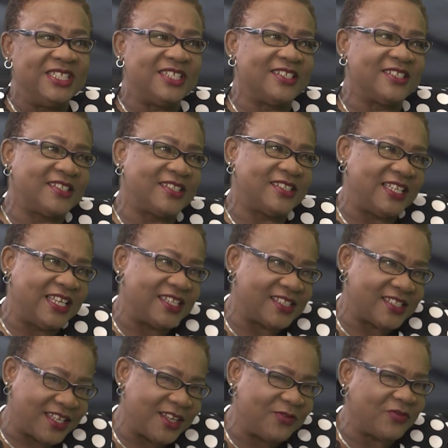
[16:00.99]
need to stay
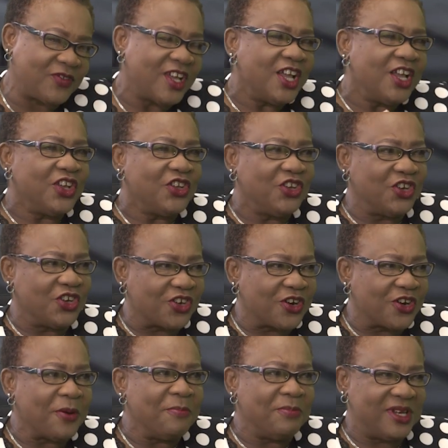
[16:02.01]
safe.
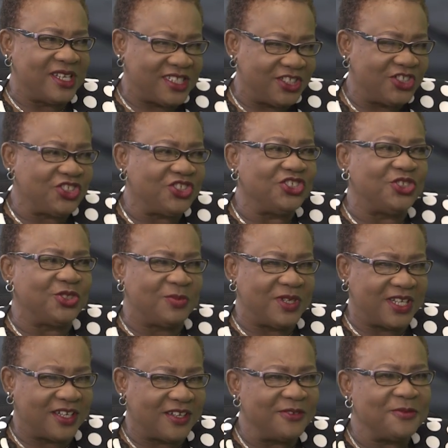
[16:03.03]
Your message to
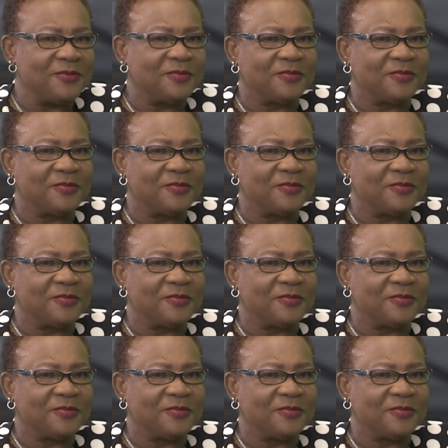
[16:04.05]
Jamaica.